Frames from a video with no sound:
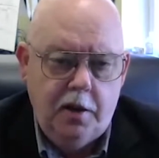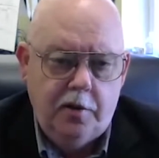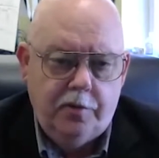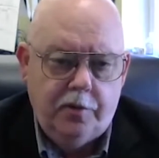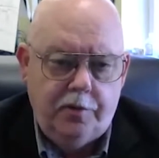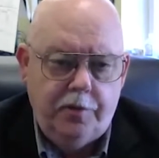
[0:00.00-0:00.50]

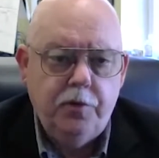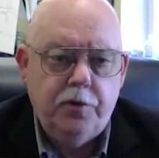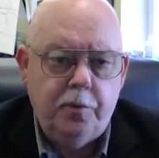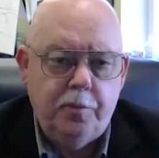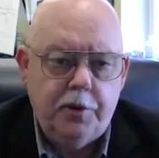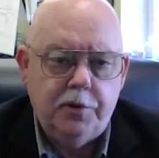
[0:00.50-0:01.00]
for future
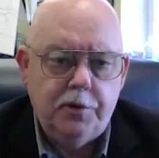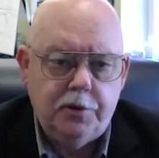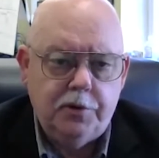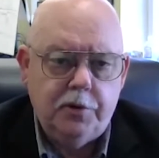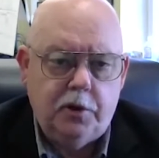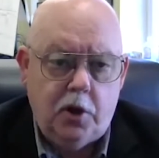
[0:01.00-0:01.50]

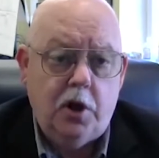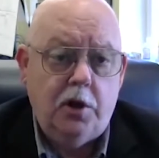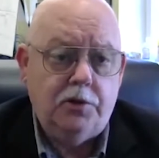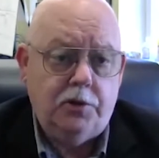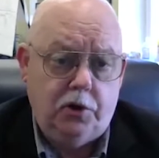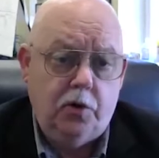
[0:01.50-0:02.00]
business loss
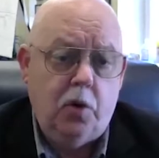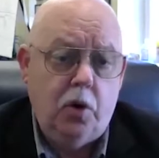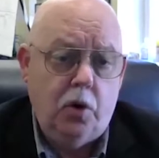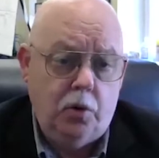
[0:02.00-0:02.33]
and growth.